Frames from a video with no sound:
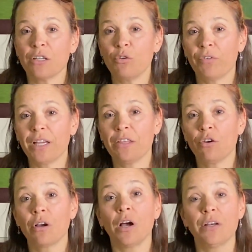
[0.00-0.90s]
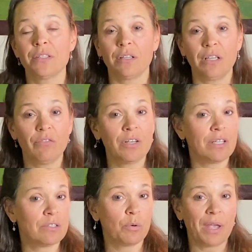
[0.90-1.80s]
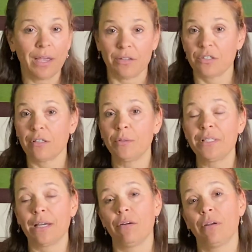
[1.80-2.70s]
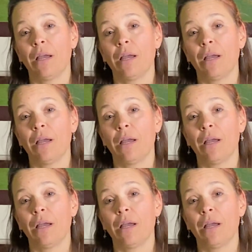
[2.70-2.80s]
and you find that your ga is uneven, it's okay. Slow it down.